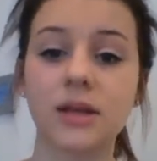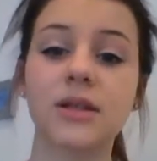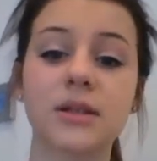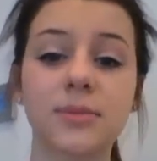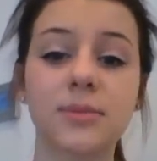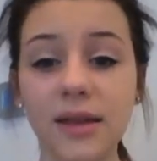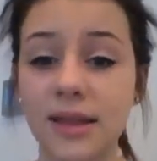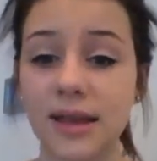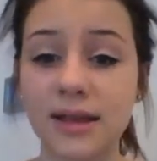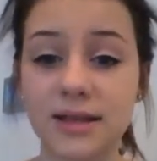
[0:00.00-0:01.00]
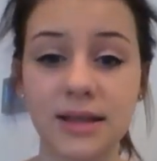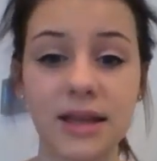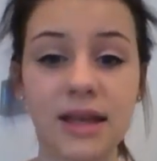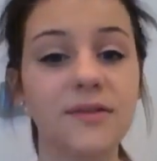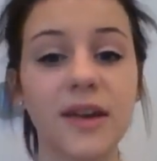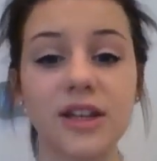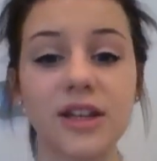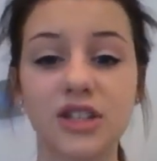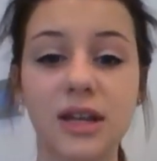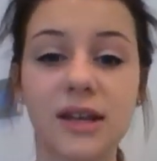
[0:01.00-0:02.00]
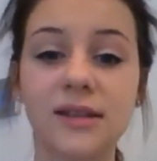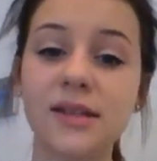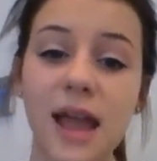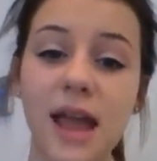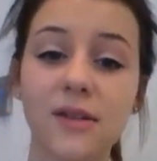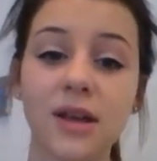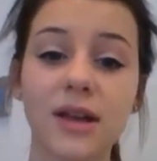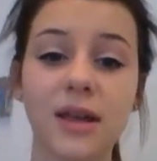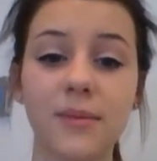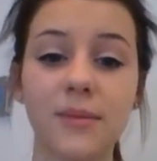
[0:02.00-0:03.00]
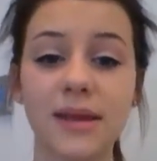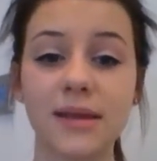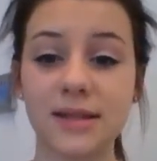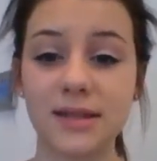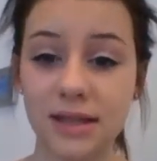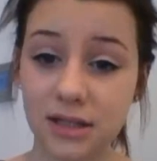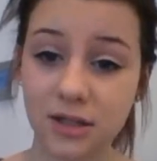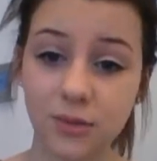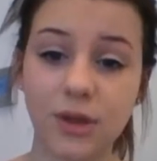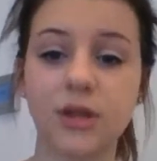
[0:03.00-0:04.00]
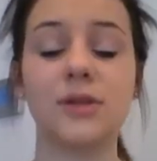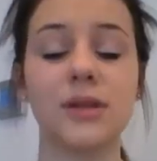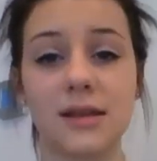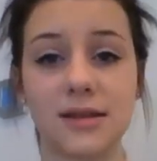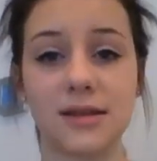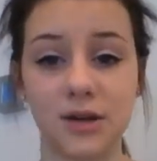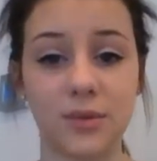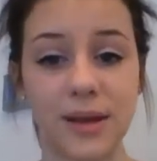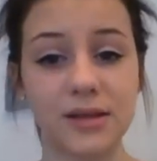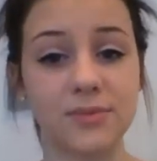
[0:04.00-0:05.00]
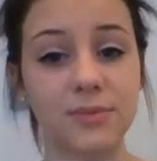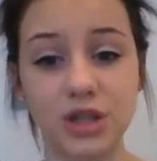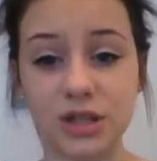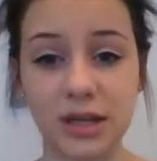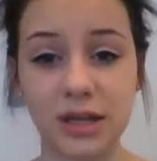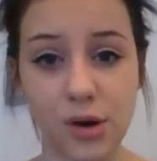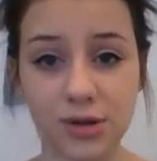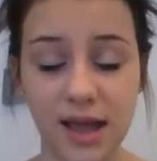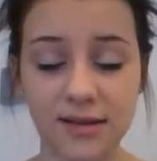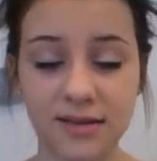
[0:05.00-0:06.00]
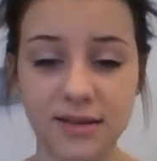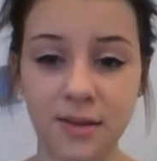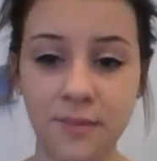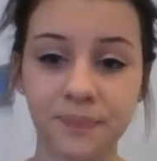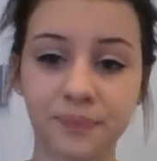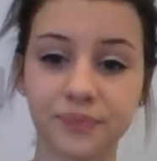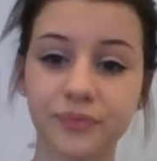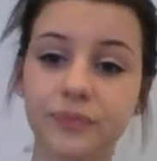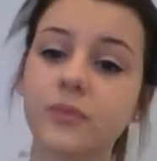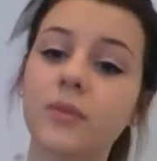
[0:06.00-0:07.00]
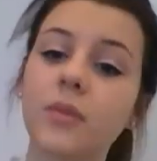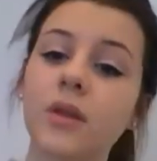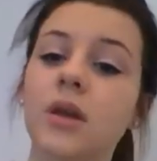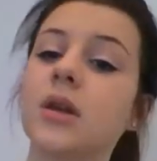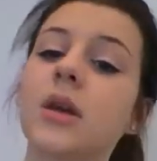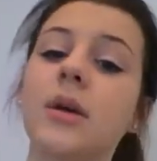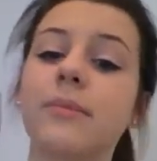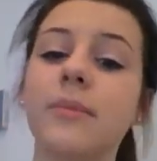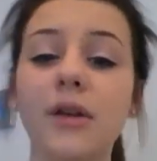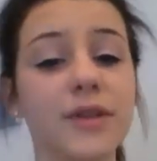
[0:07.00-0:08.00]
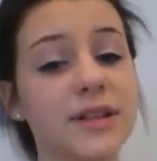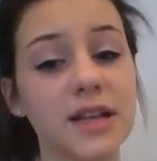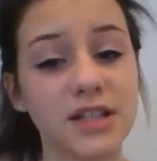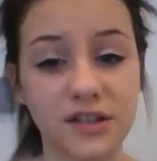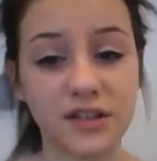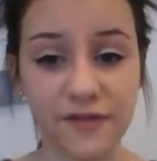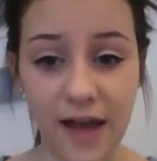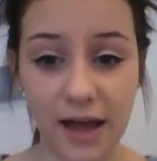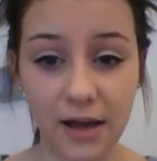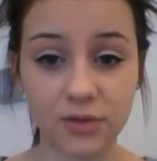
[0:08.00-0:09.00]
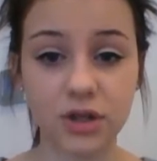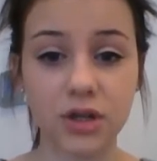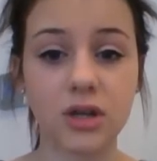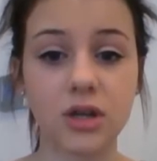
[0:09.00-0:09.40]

Despite this, the innovation in this area can be considered when using a zero-based budgeting process. My research has found